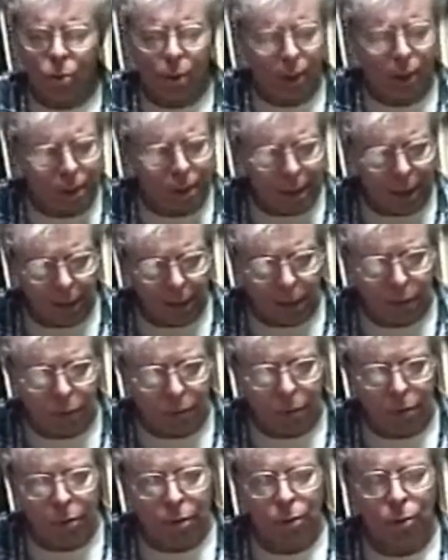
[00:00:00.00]

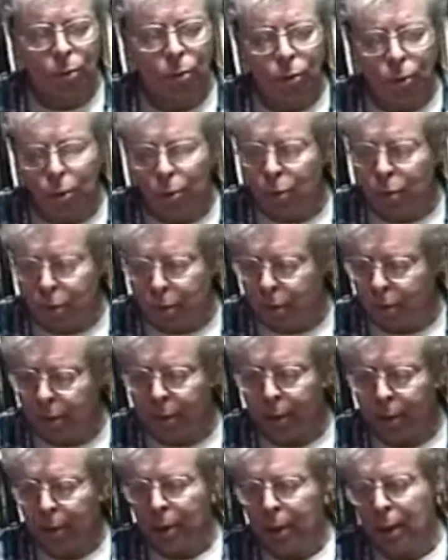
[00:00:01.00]
intelligent, so
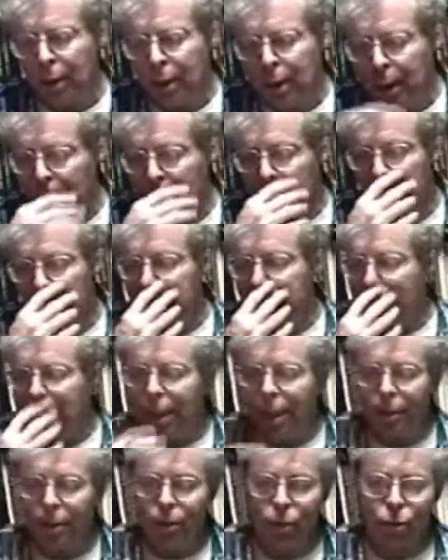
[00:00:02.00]
lucid. They
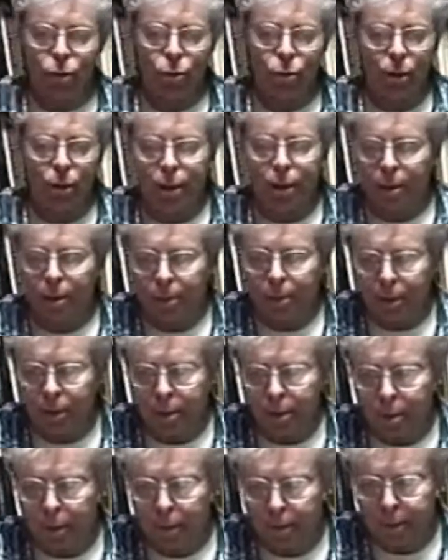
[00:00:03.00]
had their
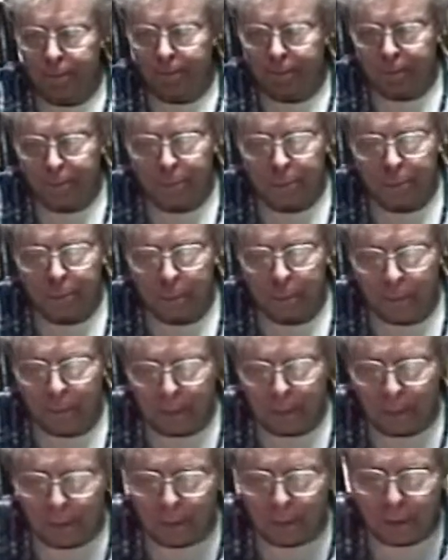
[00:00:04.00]
shortcomings,
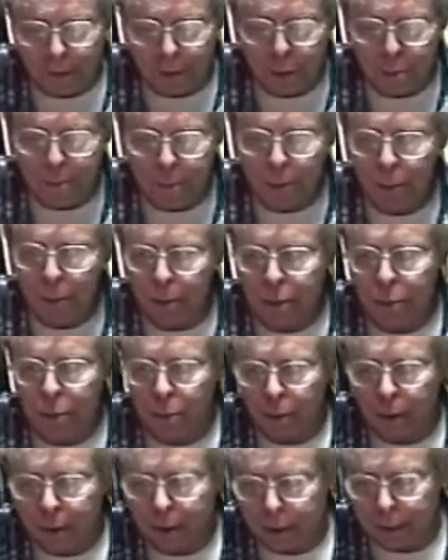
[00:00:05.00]

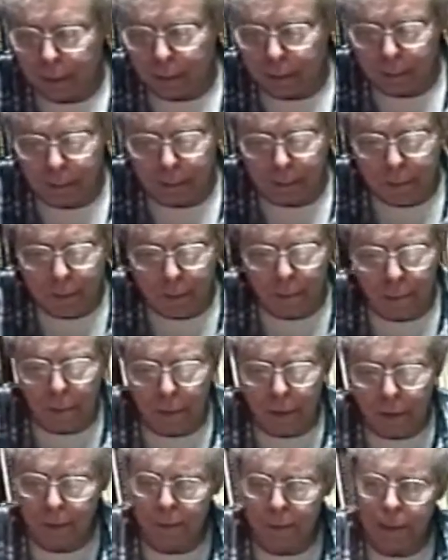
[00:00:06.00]
spiritually
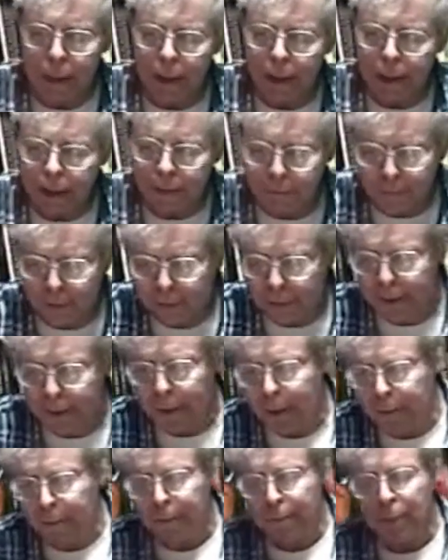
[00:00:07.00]
somewhat naive, I
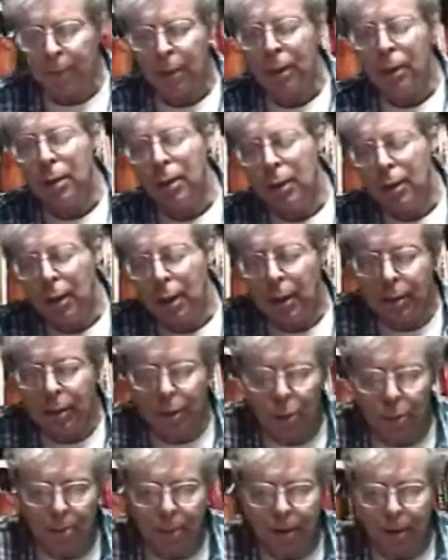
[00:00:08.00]
think, as
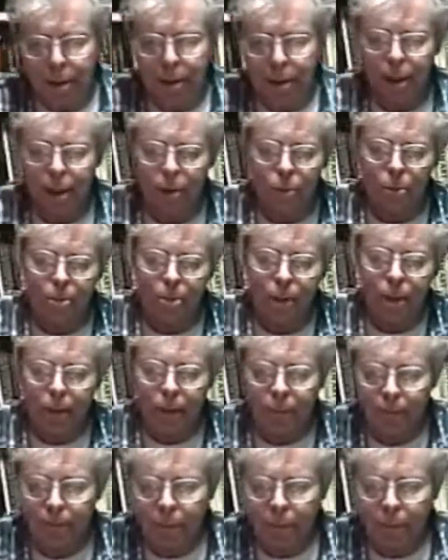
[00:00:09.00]
humanists tend to be.